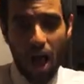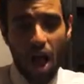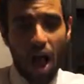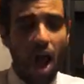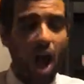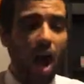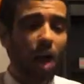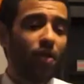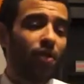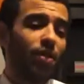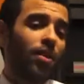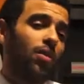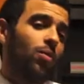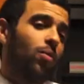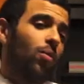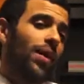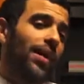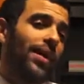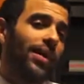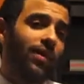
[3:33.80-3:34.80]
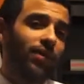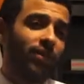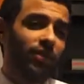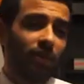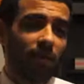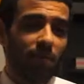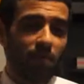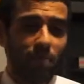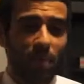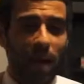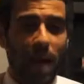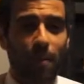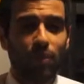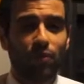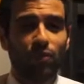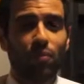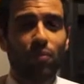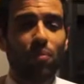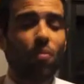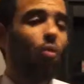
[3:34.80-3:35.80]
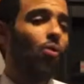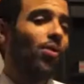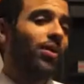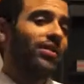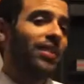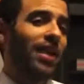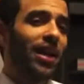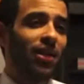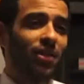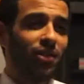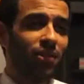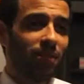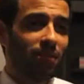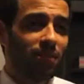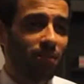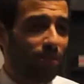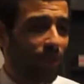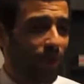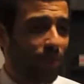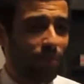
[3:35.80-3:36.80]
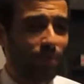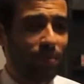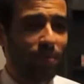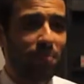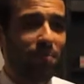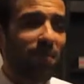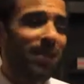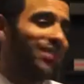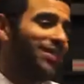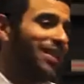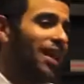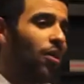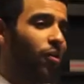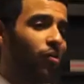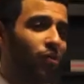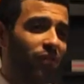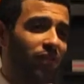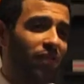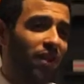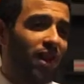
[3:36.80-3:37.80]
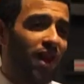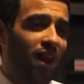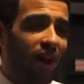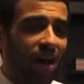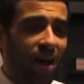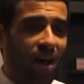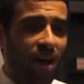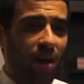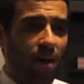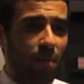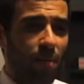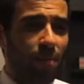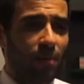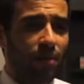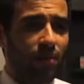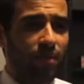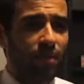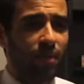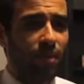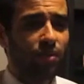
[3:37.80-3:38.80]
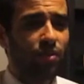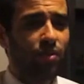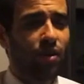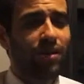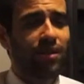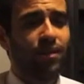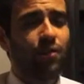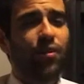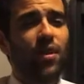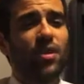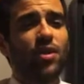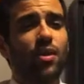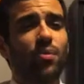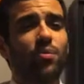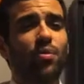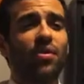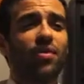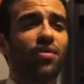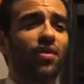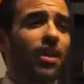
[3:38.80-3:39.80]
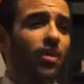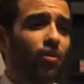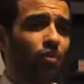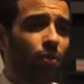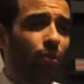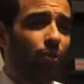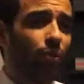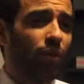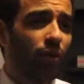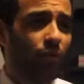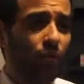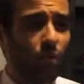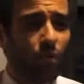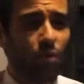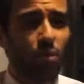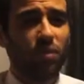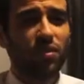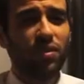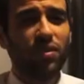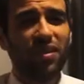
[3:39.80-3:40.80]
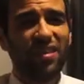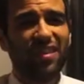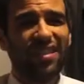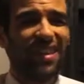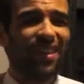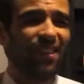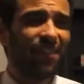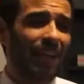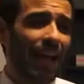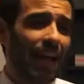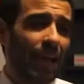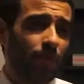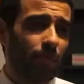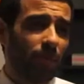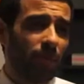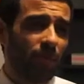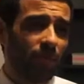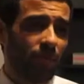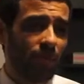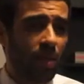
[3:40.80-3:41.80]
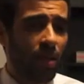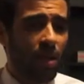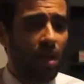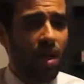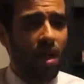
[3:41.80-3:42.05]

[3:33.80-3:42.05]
Other ways, and perhaps for more intelligent people than myself, to try and differentiate between central and peripheral causes is nystagmus.